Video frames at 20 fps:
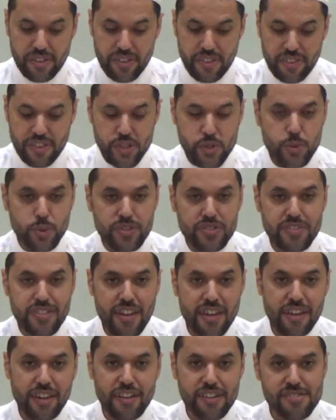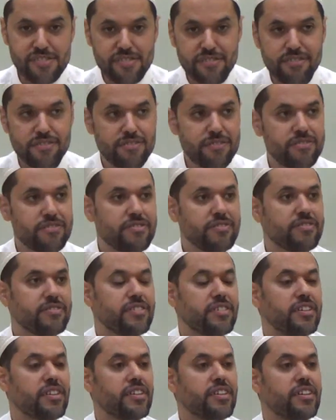this will take us
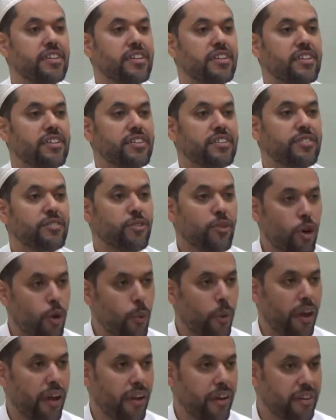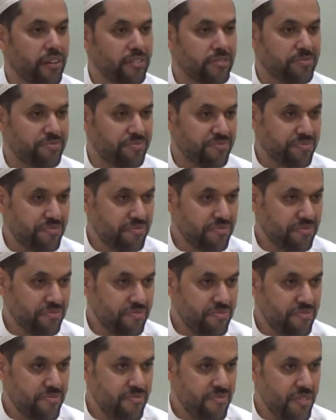nowhere.
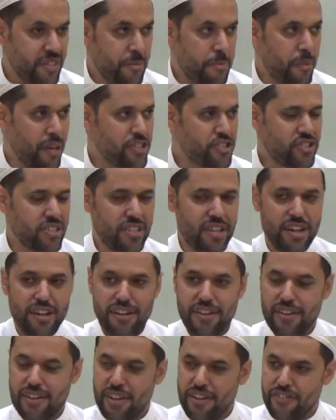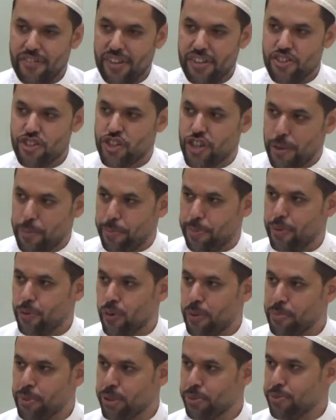Imagine if a ship
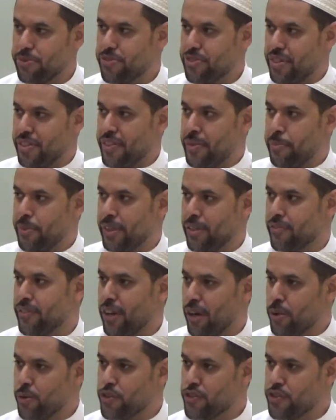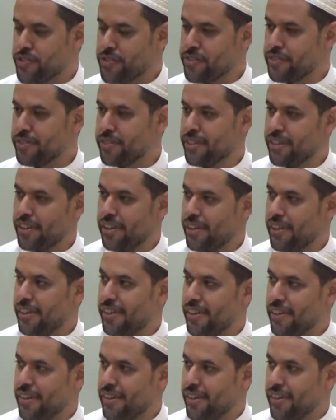or a boat in the middle of the ocean
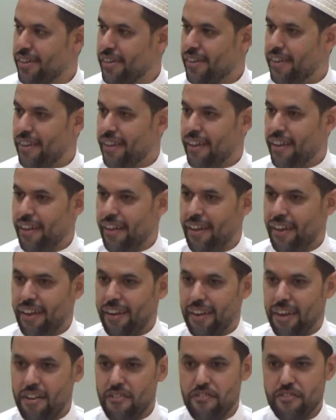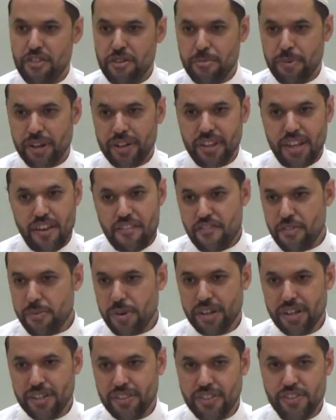and everybody
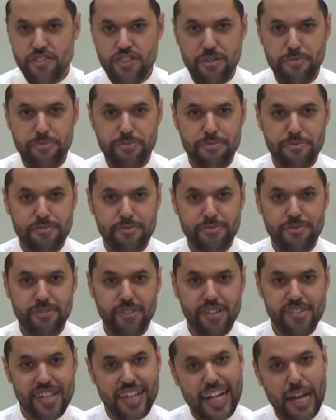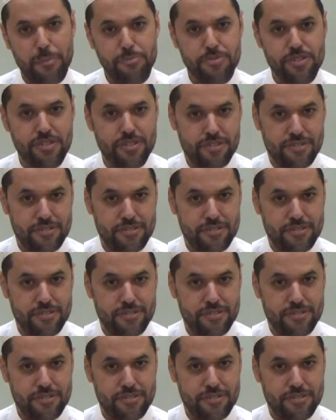in the ship is a captain.